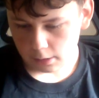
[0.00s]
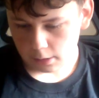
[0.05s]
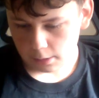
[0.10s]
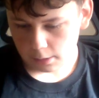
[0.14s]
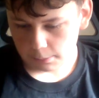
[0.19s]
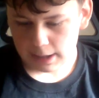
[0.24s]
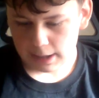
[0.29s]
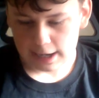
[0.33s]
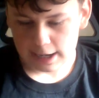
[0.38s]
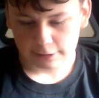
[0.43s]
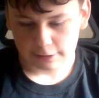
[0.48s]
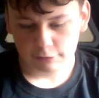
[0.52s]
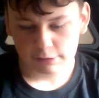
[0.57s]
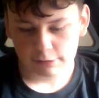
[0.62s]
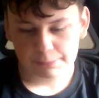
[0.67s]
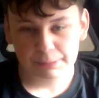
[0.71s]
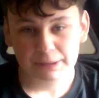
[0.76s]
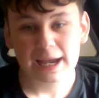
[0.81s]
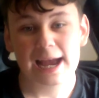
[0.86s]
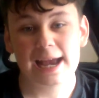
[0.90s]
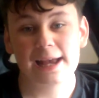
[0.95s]
Creepy
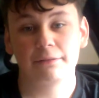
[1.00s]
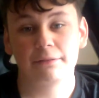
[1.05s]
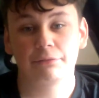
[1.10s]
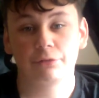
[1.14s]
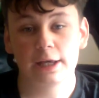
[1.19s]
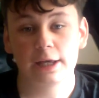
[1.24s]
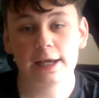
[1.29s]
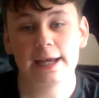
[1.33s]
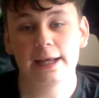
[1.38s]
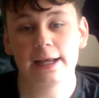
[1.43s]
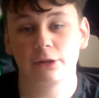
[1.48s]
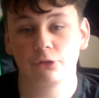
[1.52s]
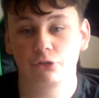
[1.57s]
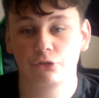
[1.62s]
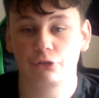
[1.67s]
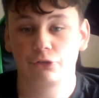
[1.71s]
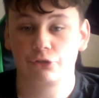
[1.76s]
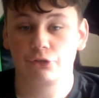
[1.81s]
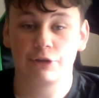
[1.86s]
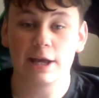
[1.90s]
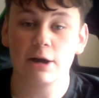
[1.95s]
Caves, it's
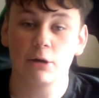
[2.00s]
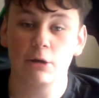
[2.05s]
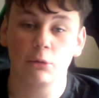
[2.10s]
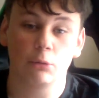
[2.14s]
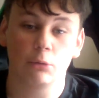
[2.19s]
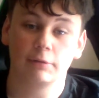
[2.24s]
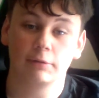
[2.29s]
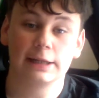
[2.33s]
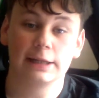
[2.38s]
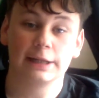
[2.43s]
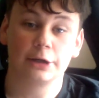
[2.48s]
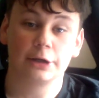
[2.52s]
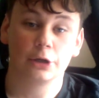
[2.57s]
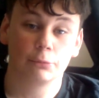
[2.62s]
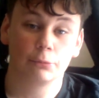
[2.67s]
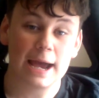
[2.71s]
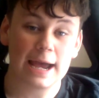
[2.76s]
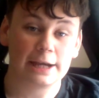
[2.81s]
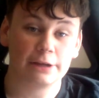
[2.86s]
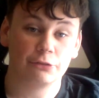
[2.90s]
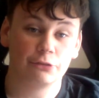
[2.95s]
still a really good
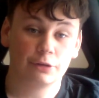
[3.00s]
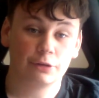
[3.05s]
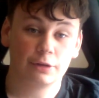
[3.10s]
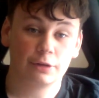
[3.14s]
maze.